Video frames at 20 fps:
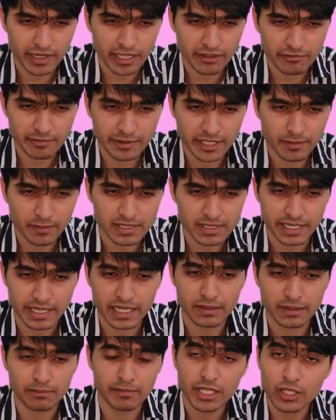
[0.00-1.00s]
5 meters per
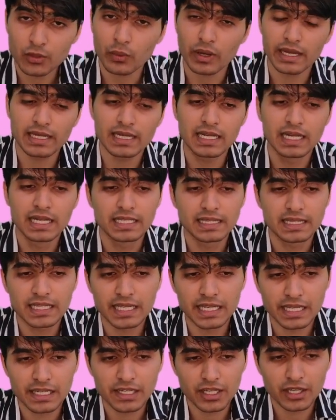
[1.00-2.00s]
second. Meanwhile,
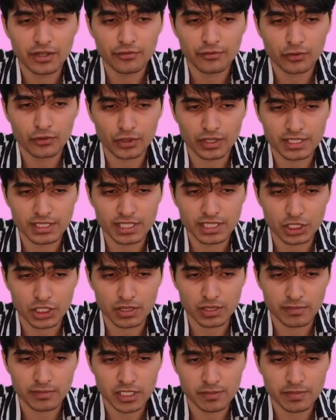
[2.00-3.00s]
the area of cross
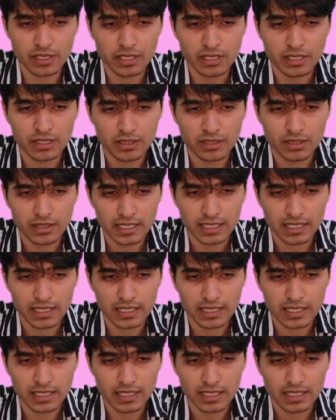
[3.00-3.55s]
section must be